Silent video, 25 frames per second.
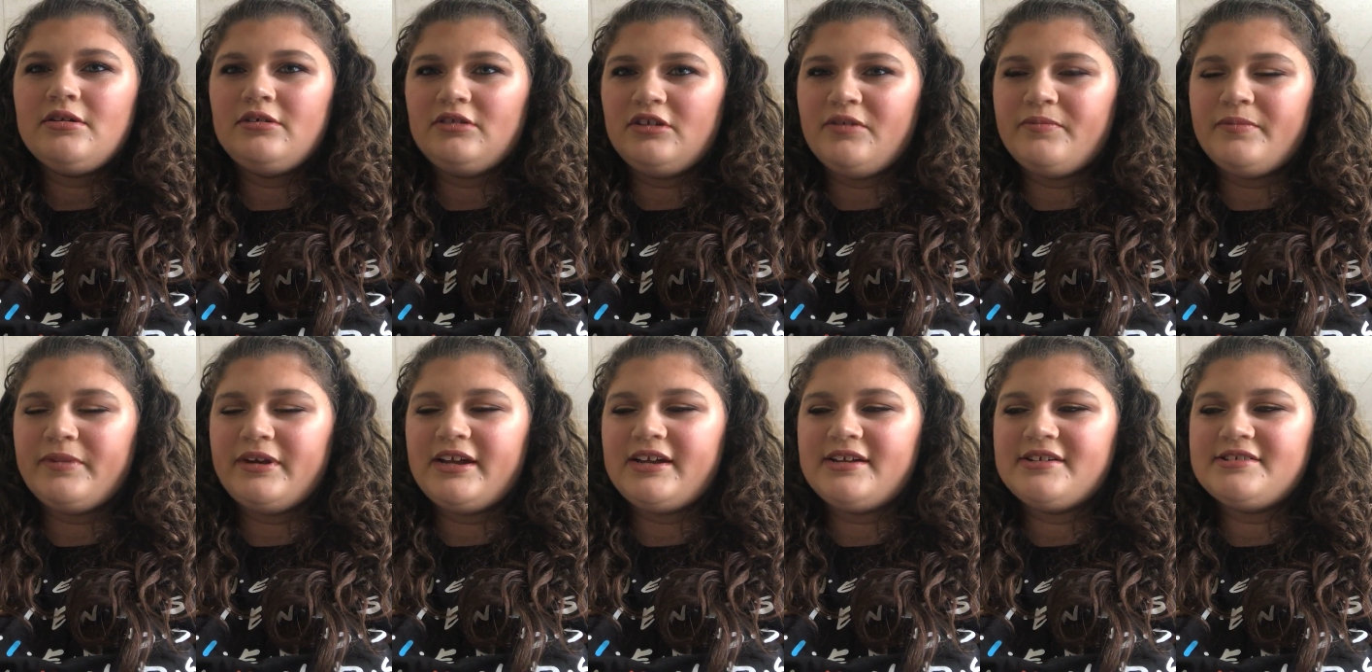
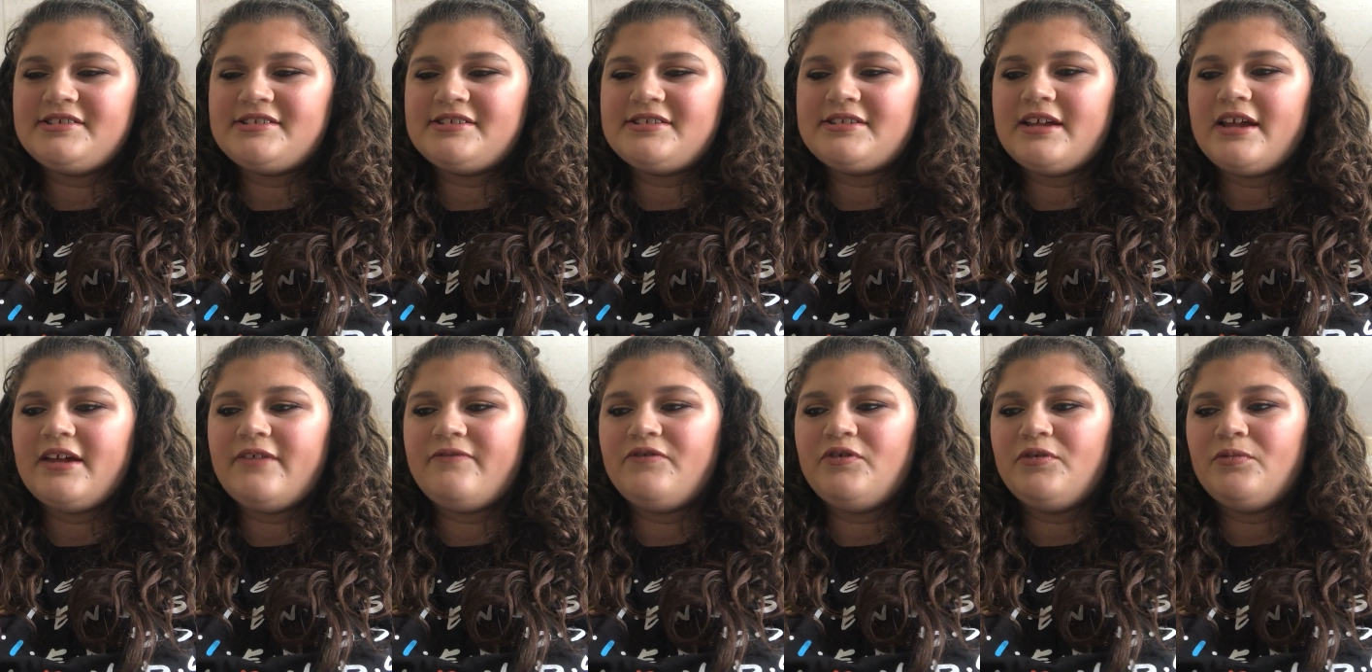luminous
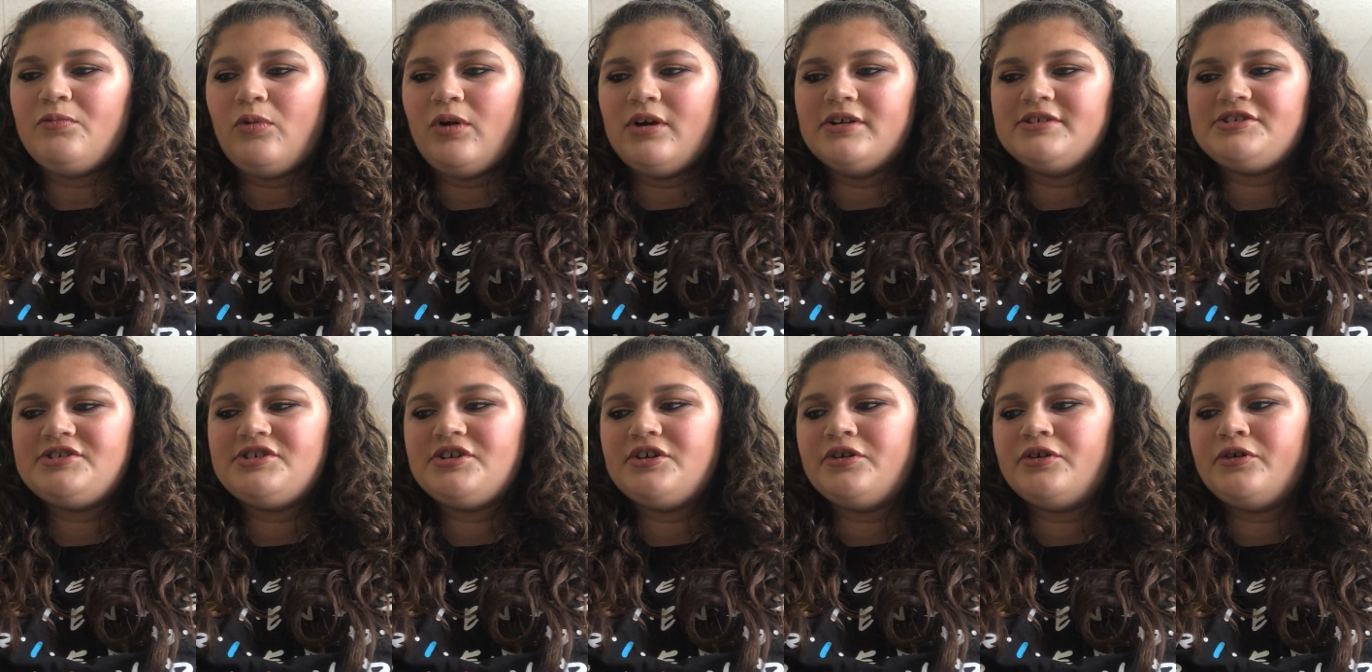if you
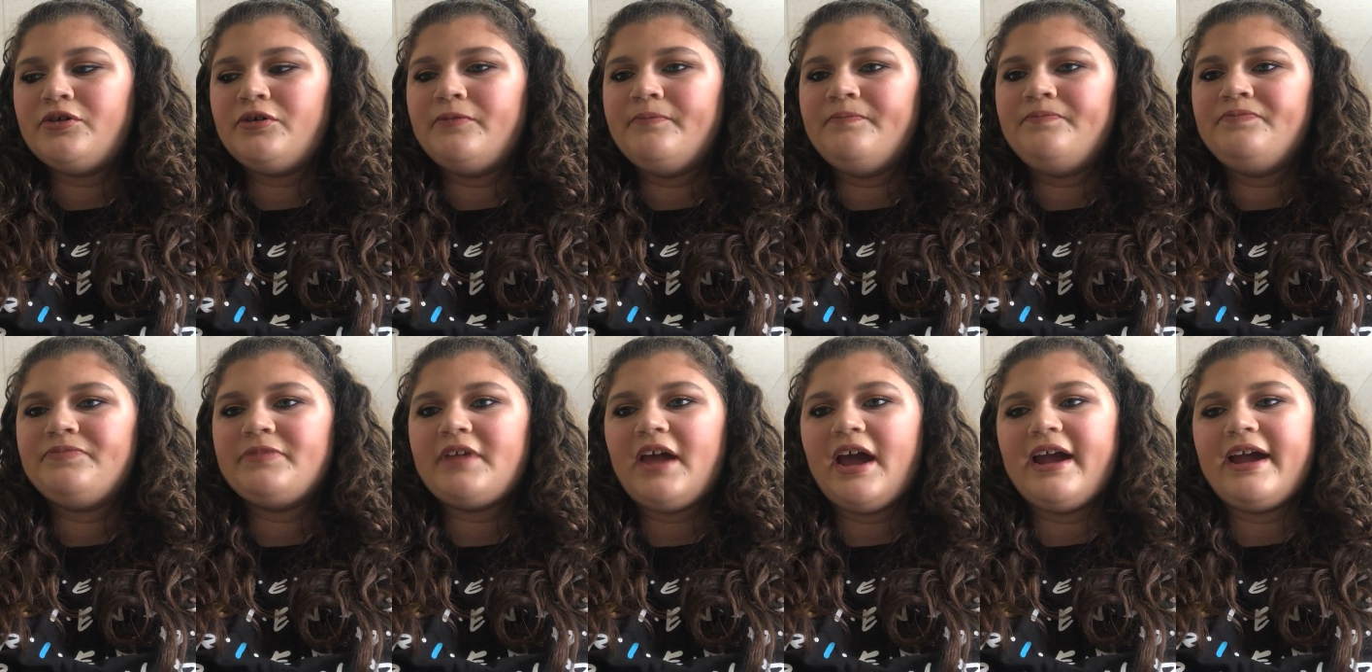want
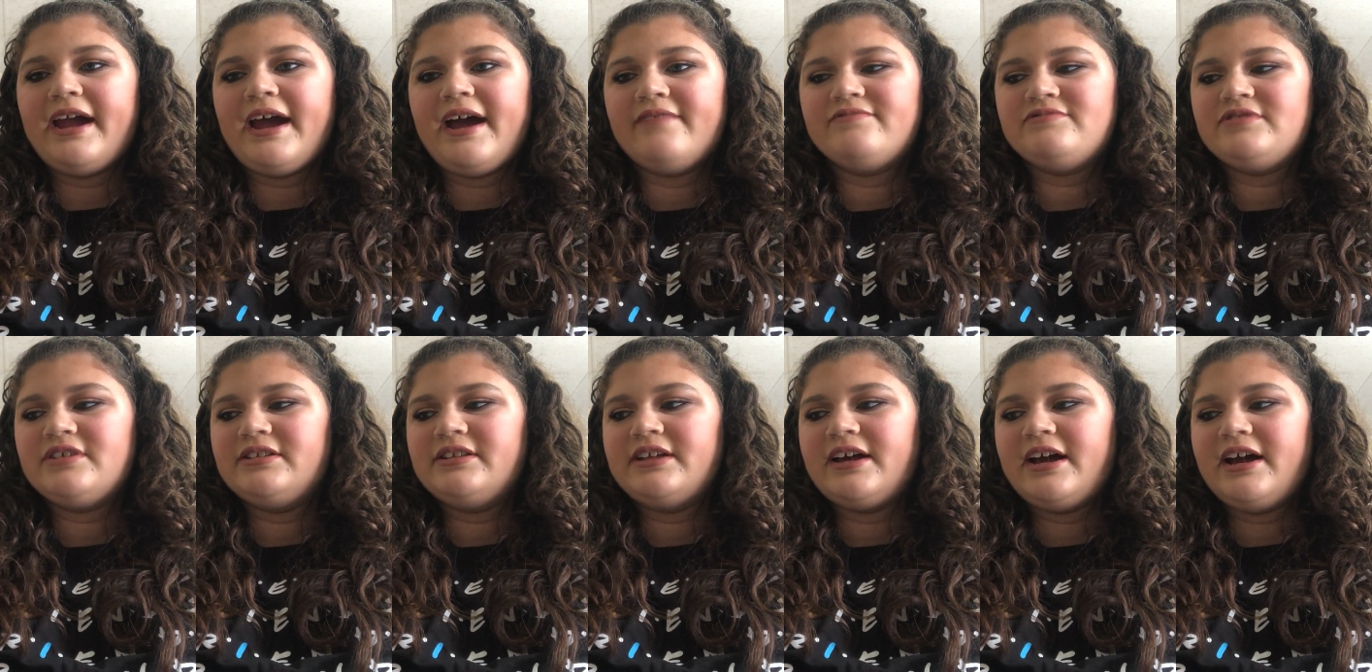to. I have
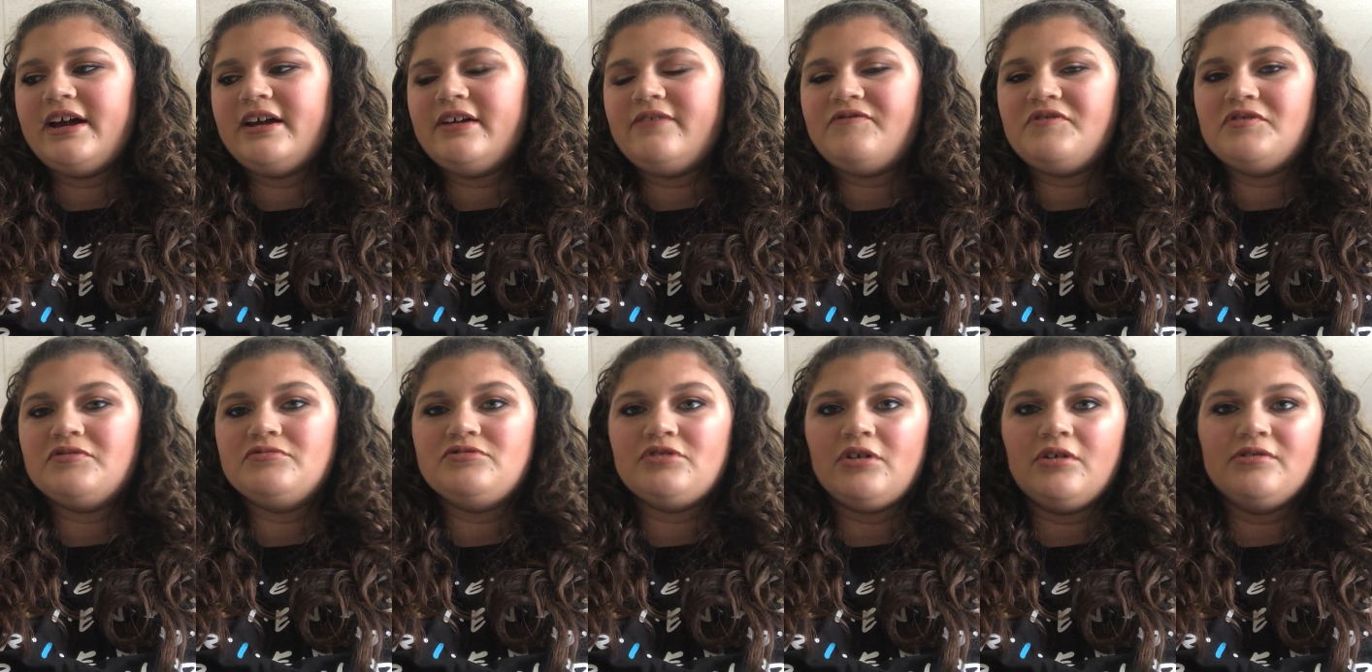done that. If
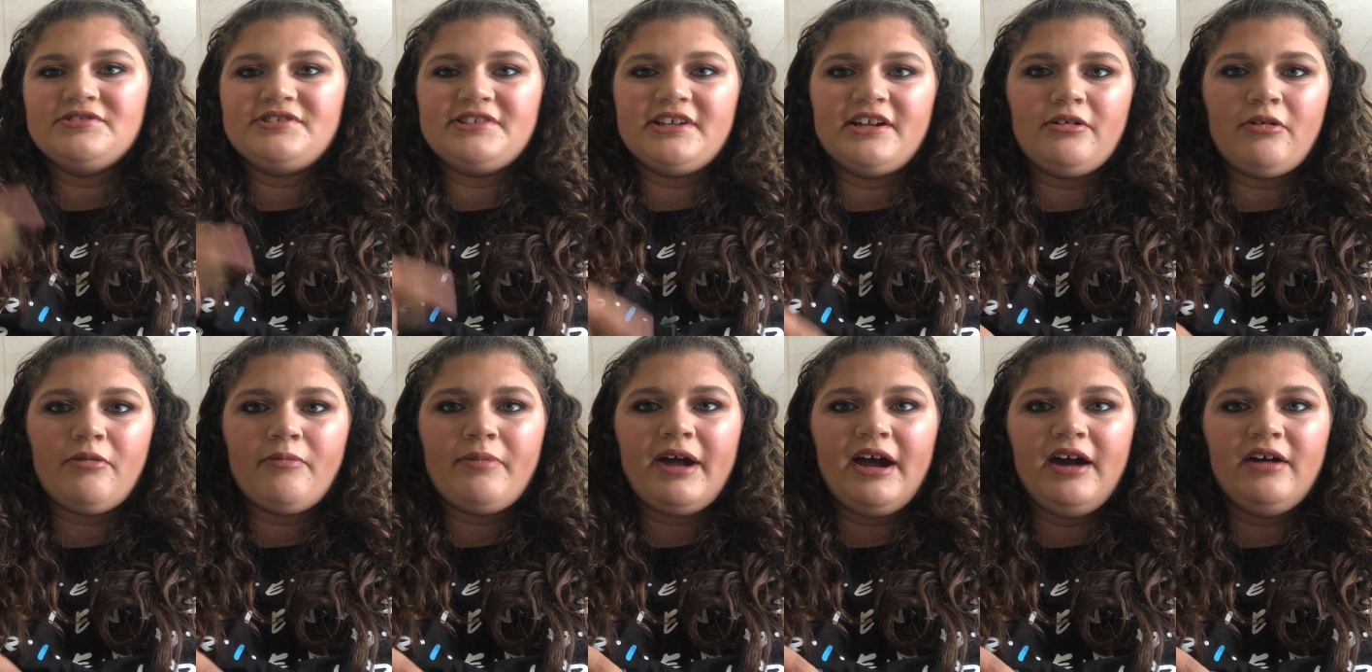you don't set it
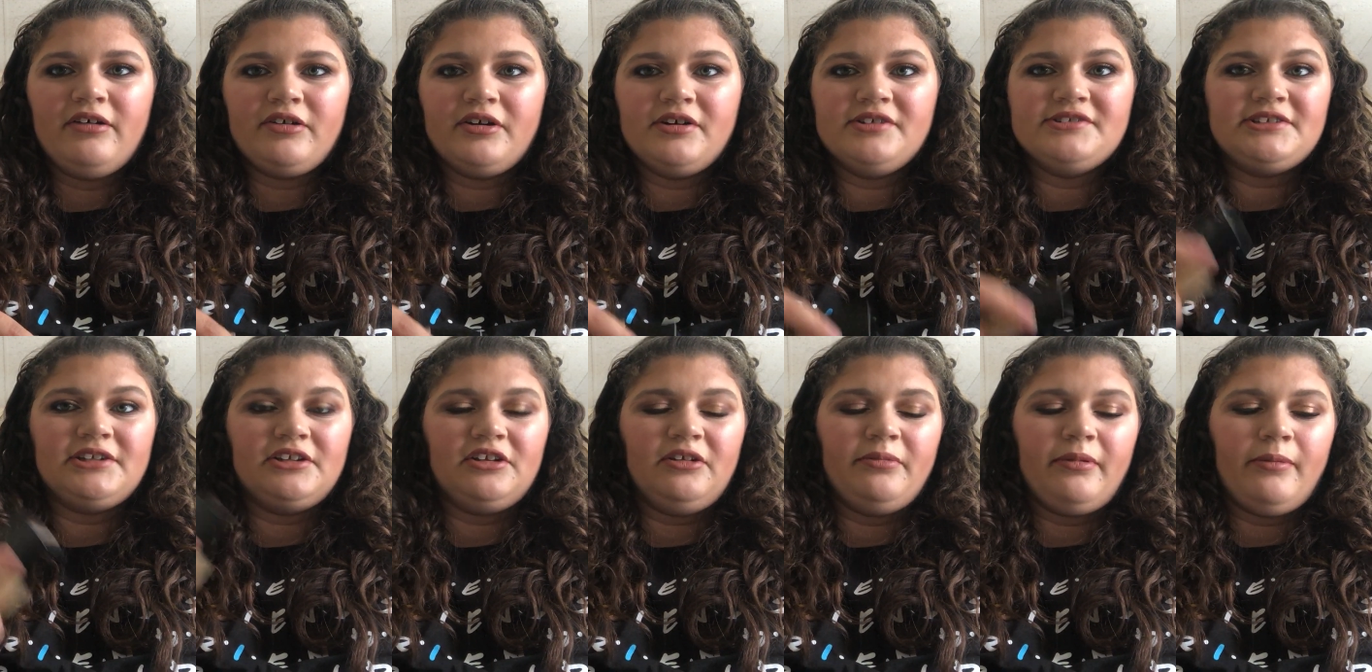with powder,
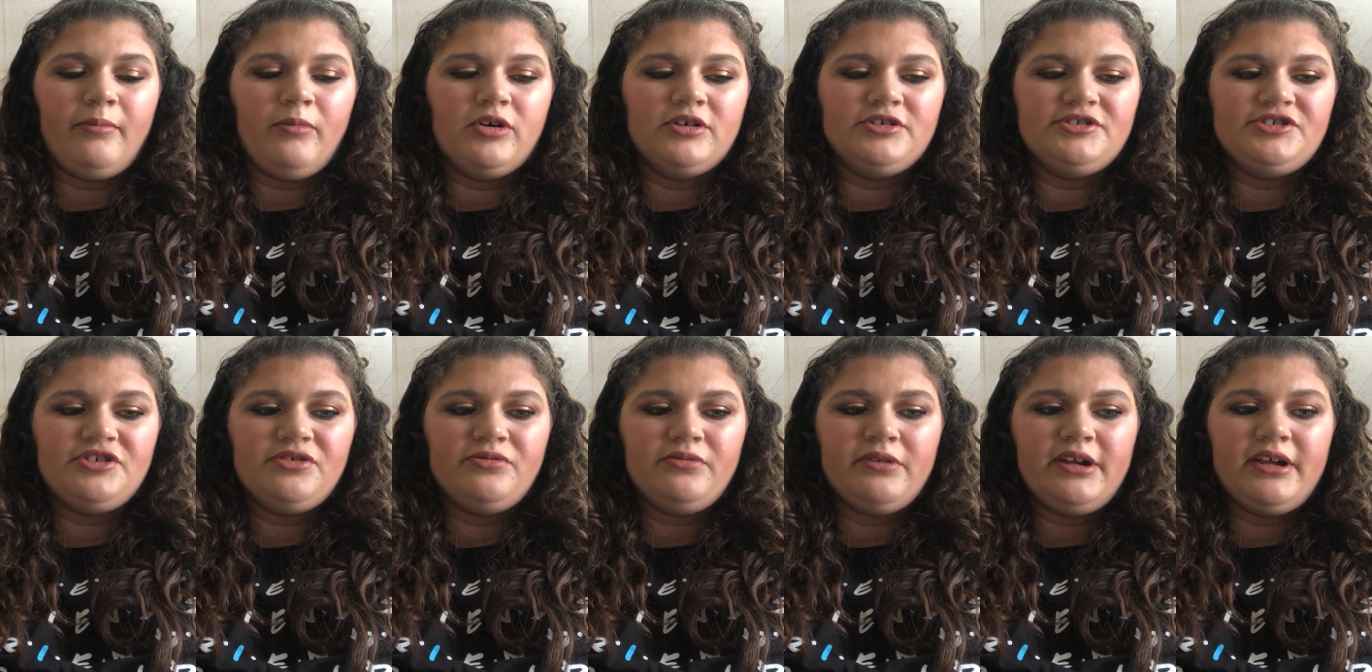it's a little bit more
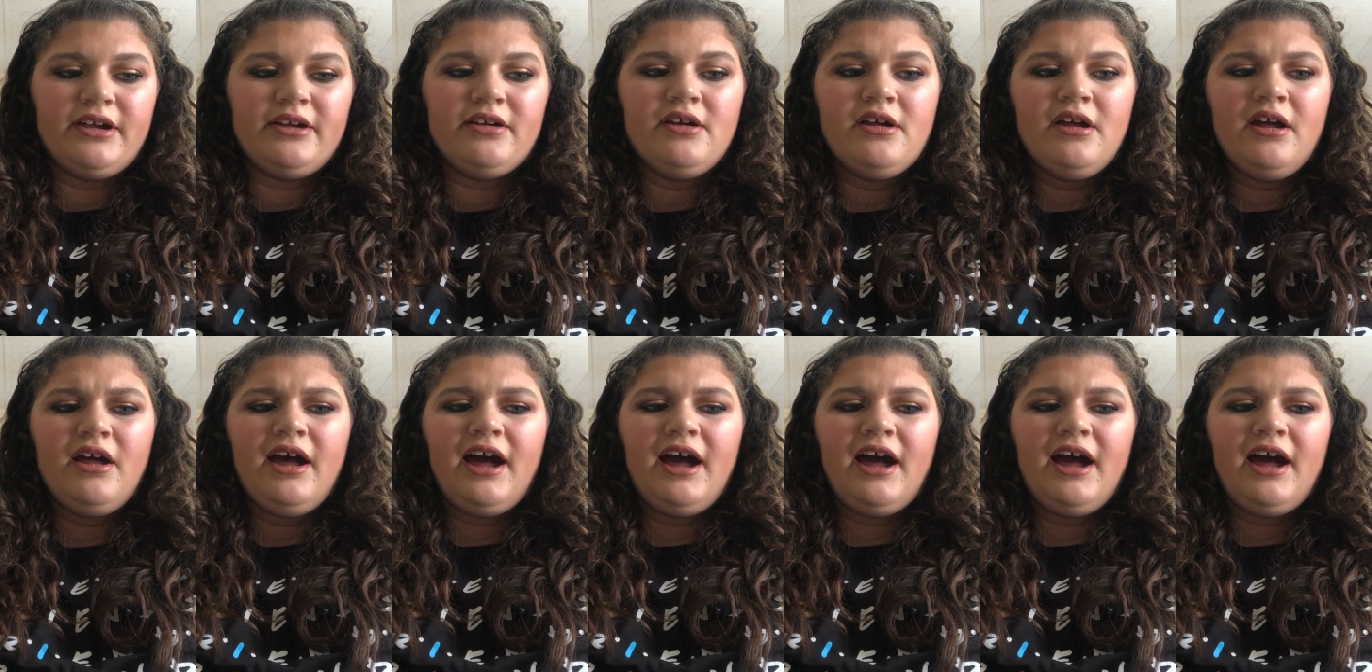dewy.